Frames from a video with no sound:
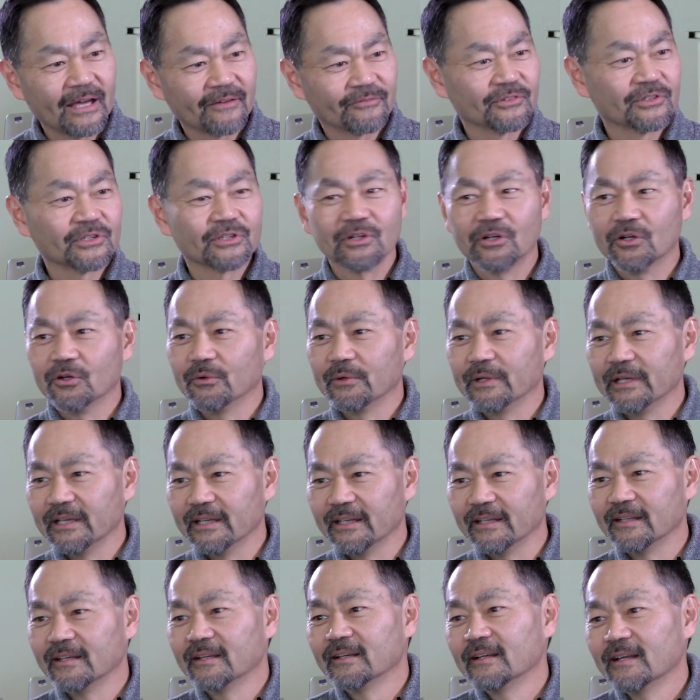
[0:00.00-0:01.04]
have to go
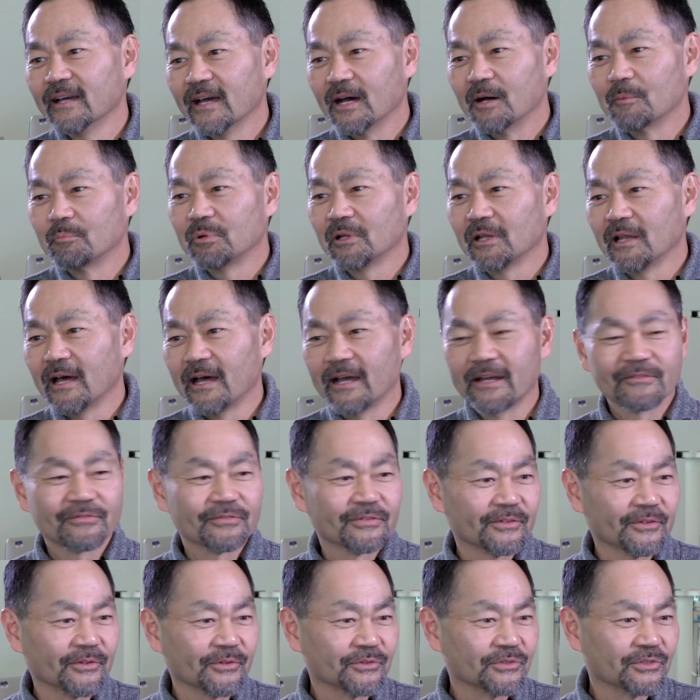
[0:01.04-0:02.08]
in, apply
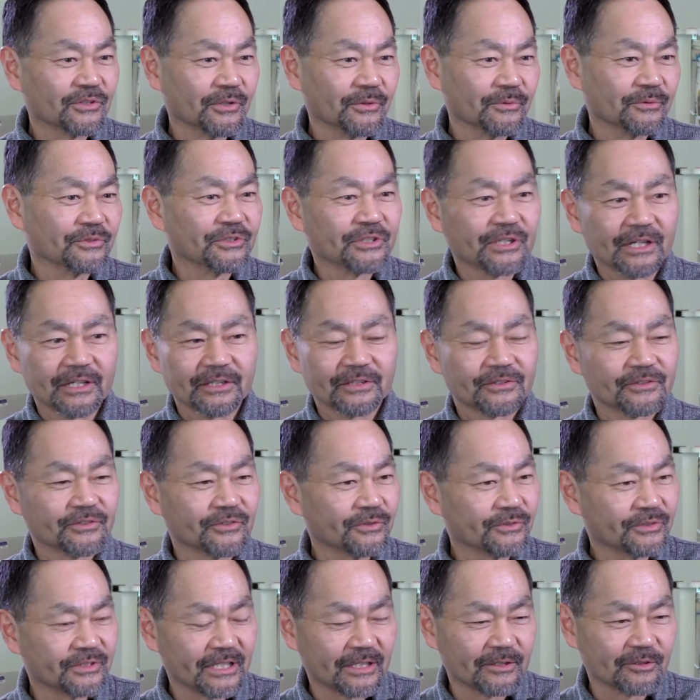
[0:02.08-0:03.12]
for those zone changes
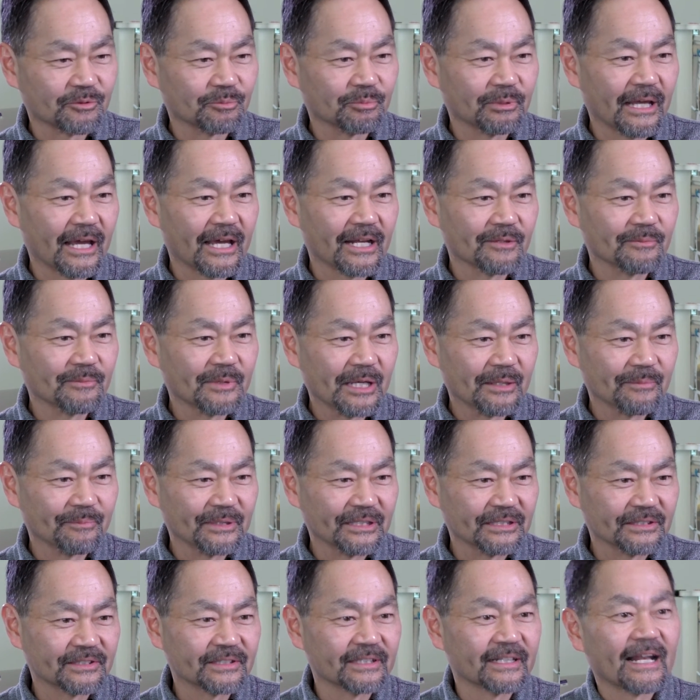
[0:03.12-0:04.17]
or general plan
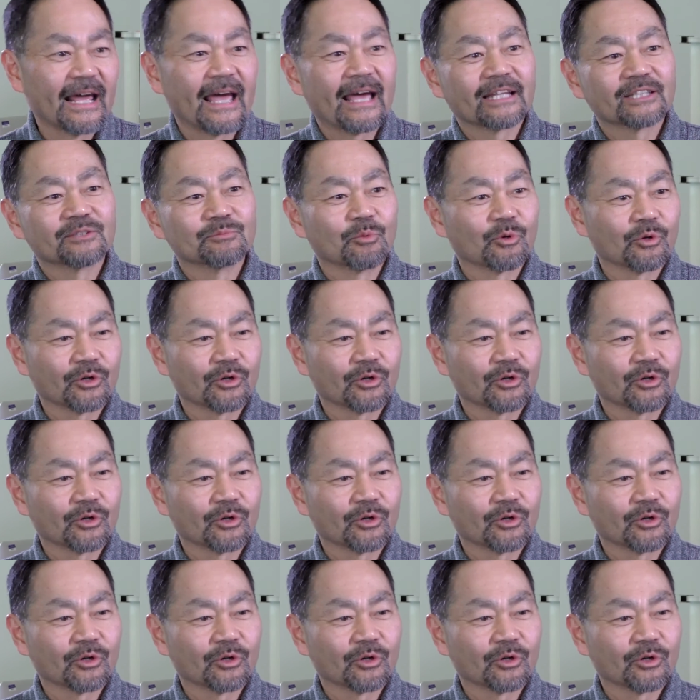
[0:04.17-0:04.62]
amendments. It adds